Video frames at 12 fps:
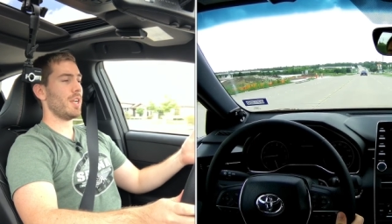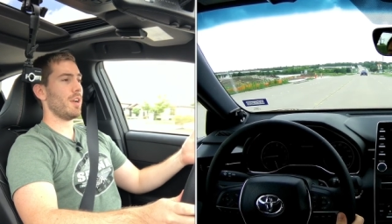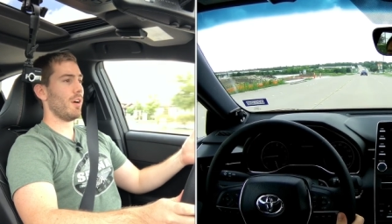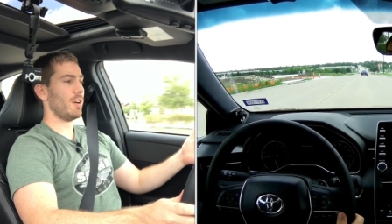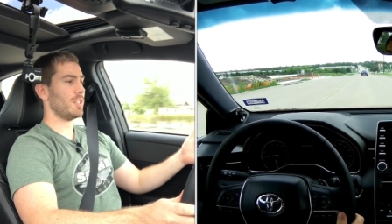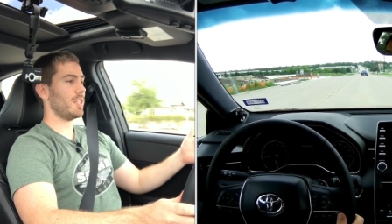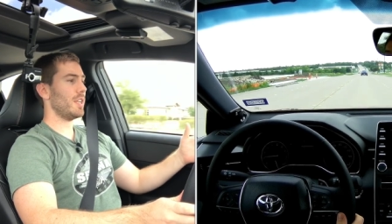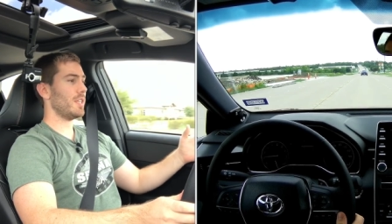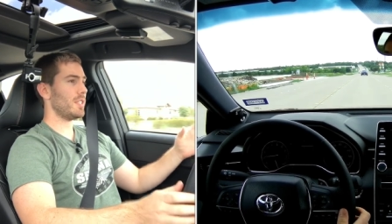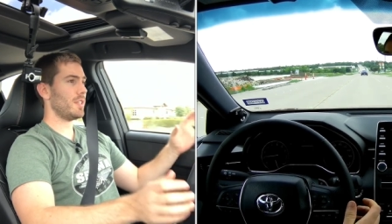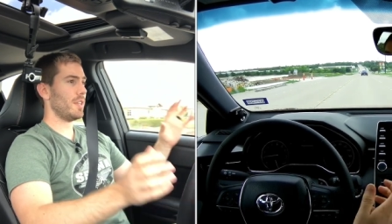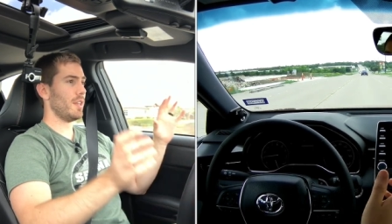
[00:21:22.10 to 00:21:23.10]
and
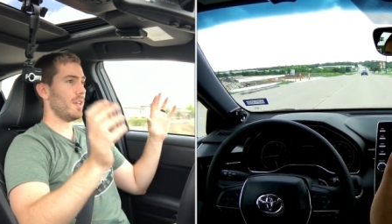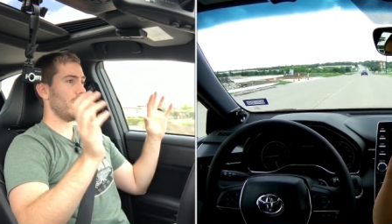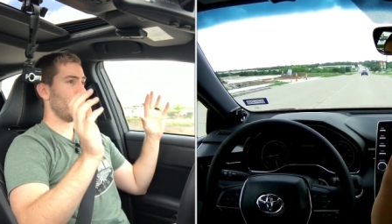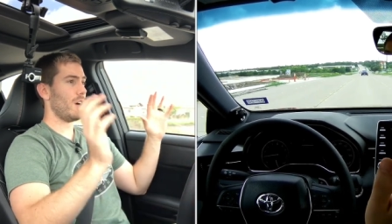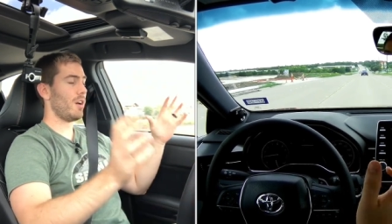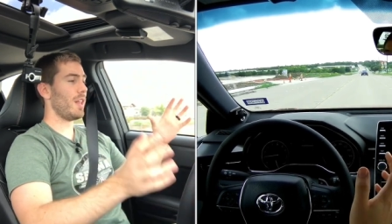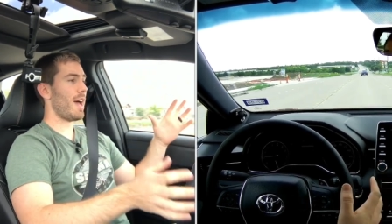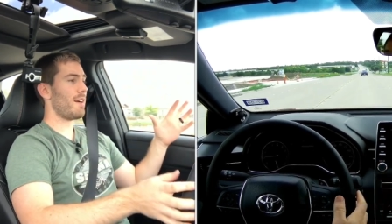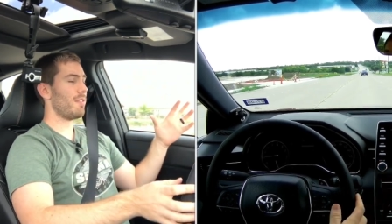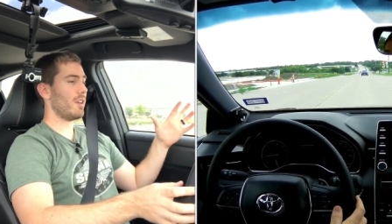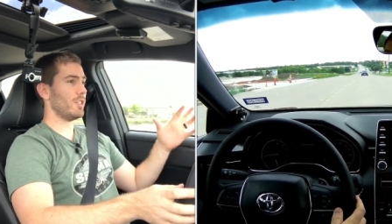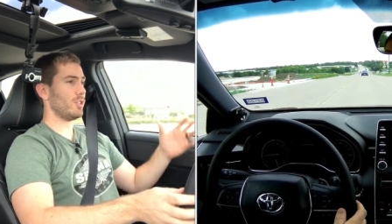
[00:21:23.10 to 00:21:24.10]
harshness, all
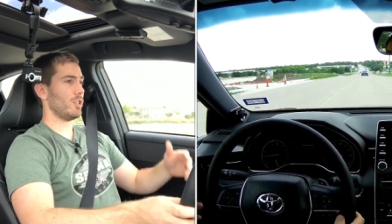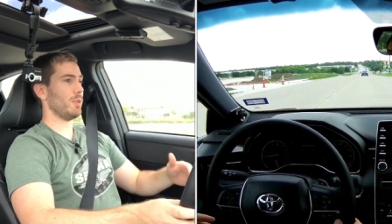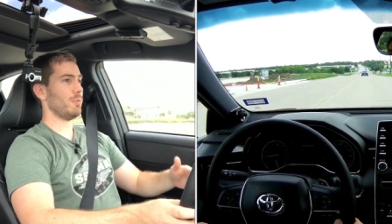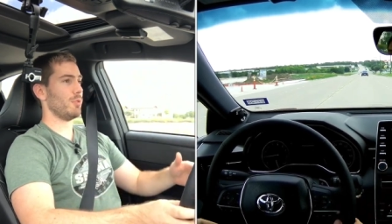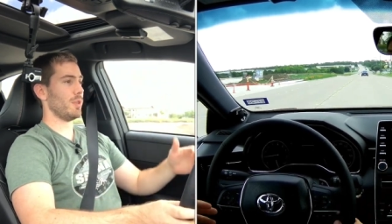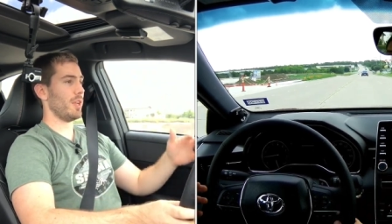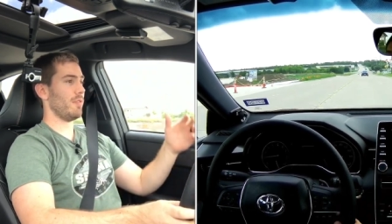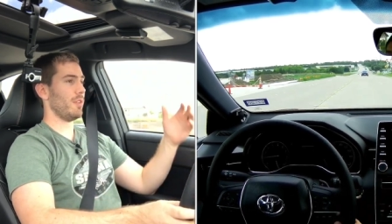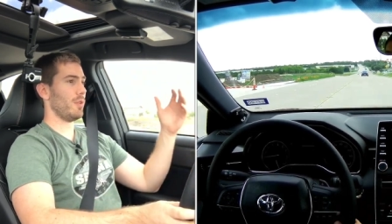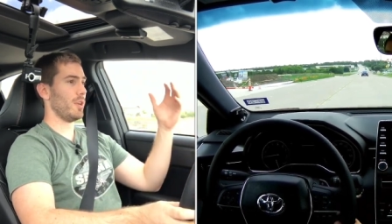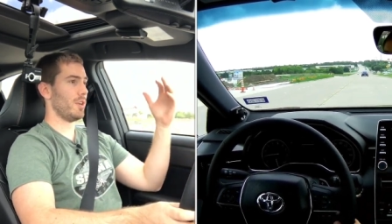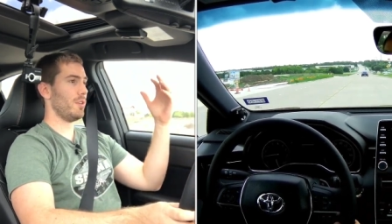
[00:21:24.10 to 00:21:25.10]
Avalon trims will give
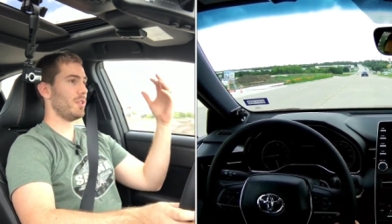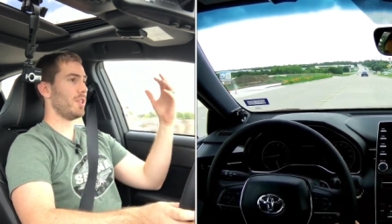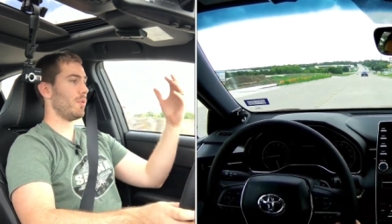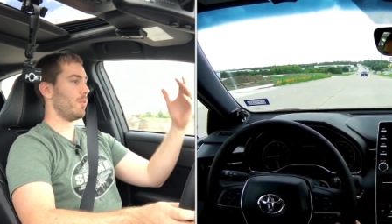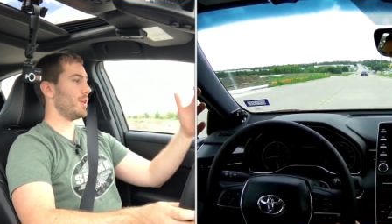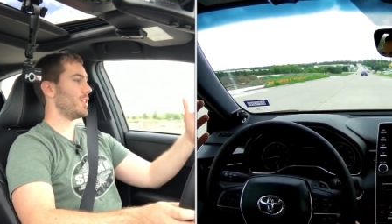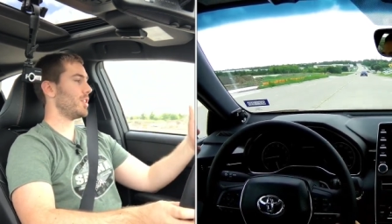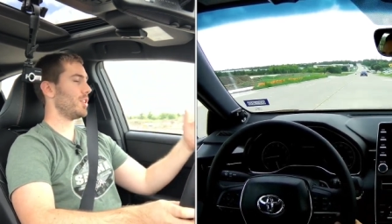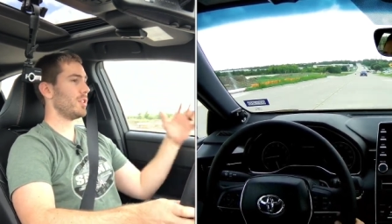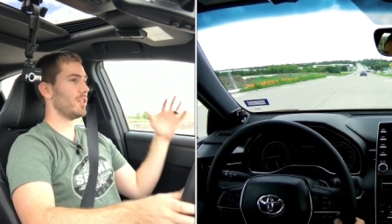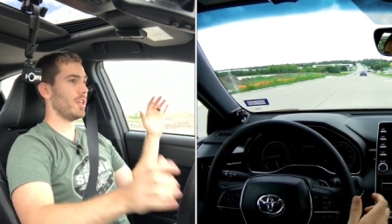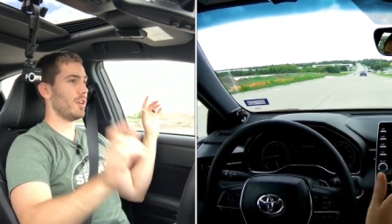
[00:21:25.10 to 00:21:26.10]
you an acoustic
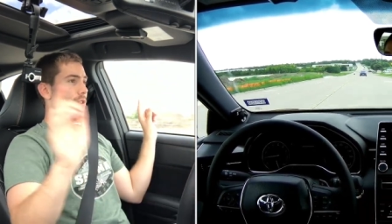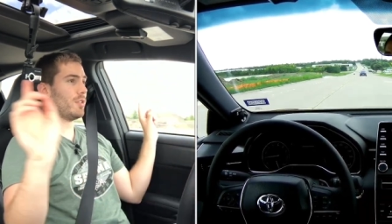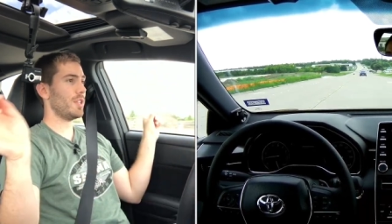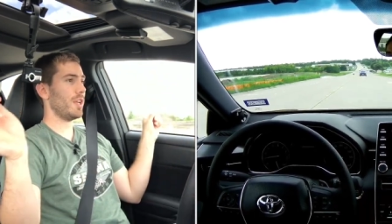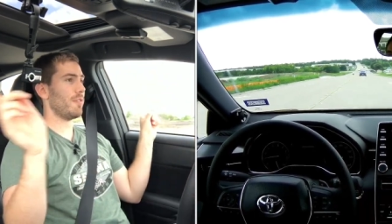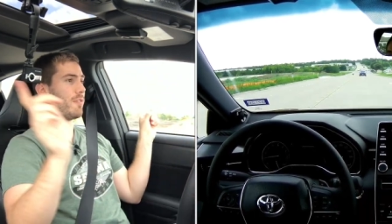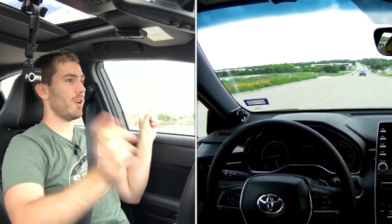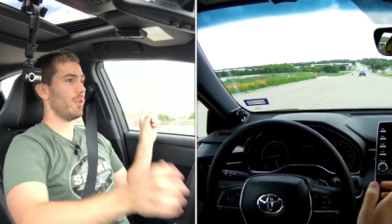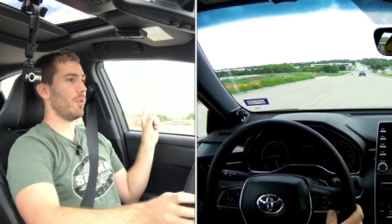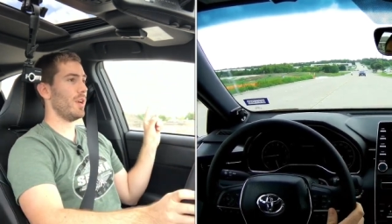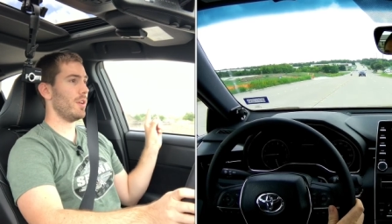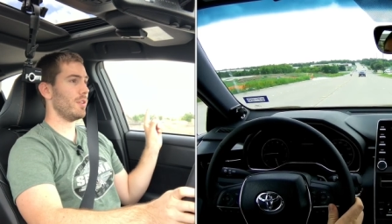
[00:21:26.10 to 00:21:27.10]
windshield, acoustic front
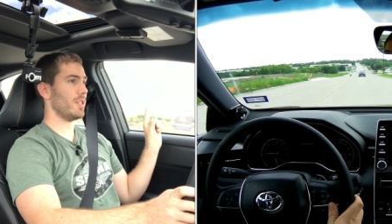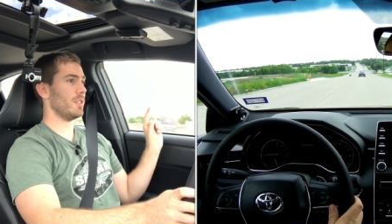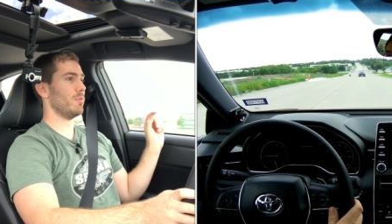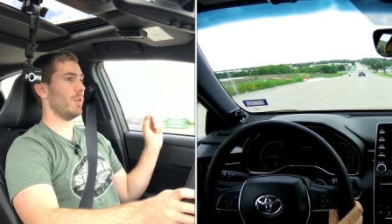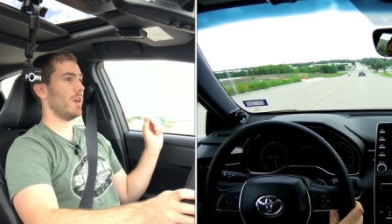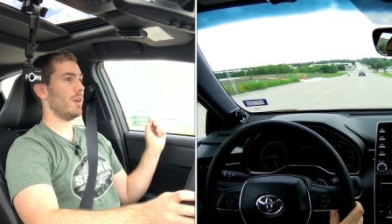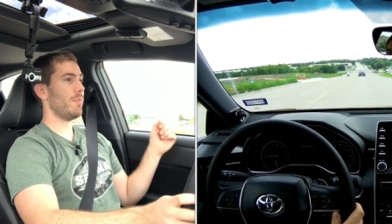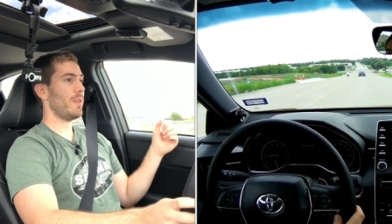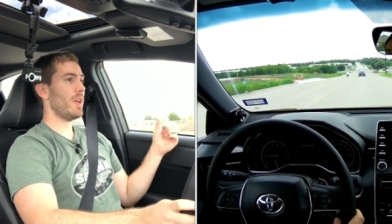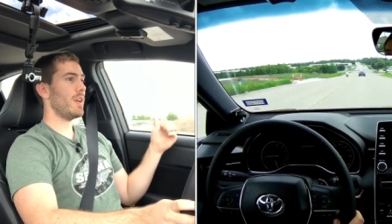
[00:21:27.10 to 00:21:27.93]
windows as well.